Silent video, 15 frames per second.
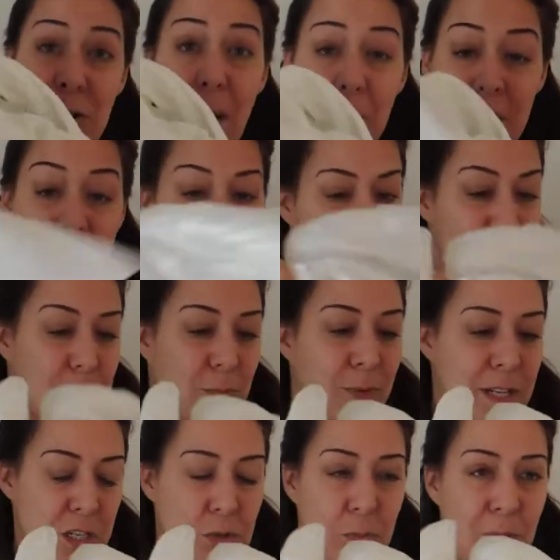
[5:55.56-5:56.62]
are drop cloths,
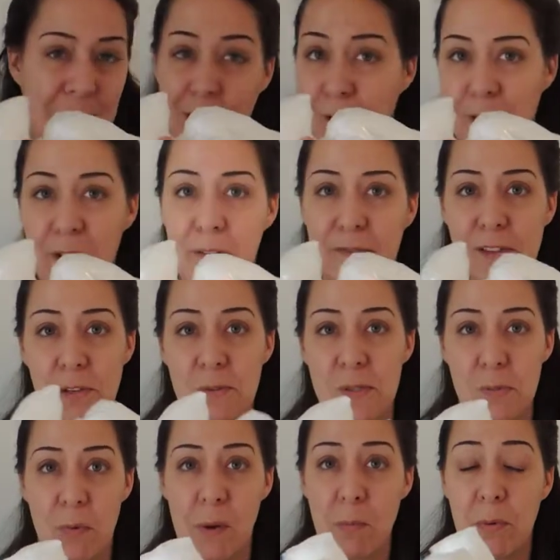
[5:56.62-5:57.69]
which we could have
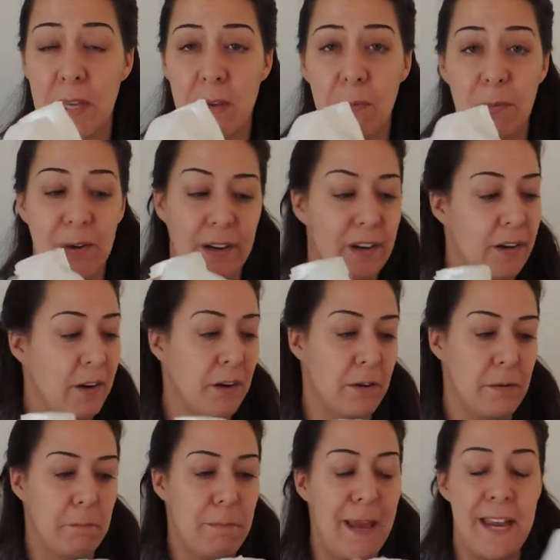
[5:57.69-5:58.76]
used when we
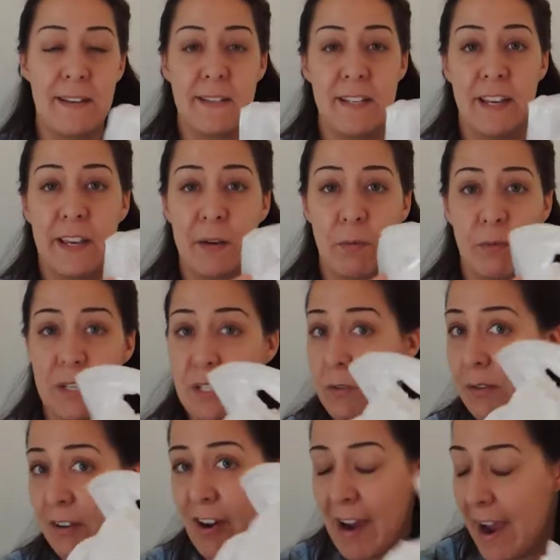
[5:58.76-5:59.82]
were painting and
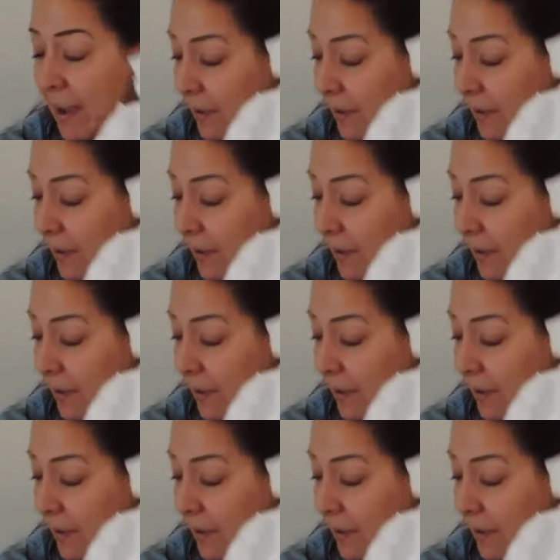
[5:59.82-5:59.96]
redoing our